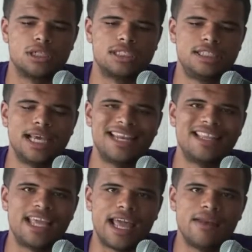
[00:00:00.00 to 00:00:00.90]
set
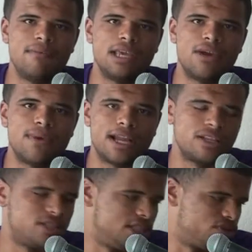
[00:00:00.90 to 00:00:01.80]
the NBA
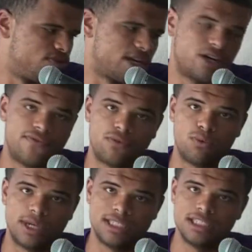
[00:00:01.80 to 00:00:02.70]
regular season record for
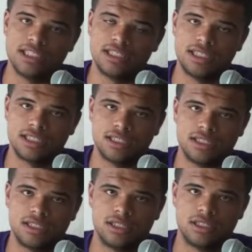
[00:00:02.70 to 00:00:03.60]
wins in a season,